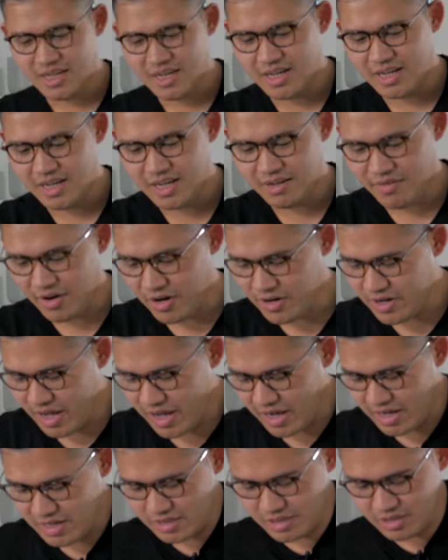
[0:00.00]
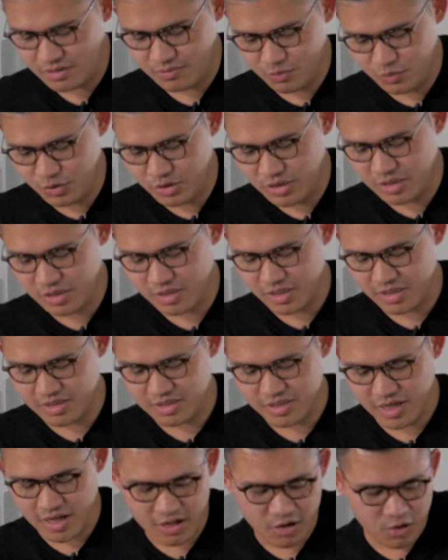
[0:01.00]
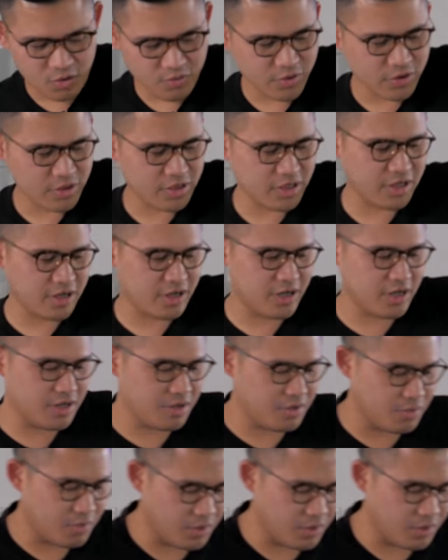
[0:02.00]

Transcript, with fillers: Uh, very nice. Just gonna set it over here.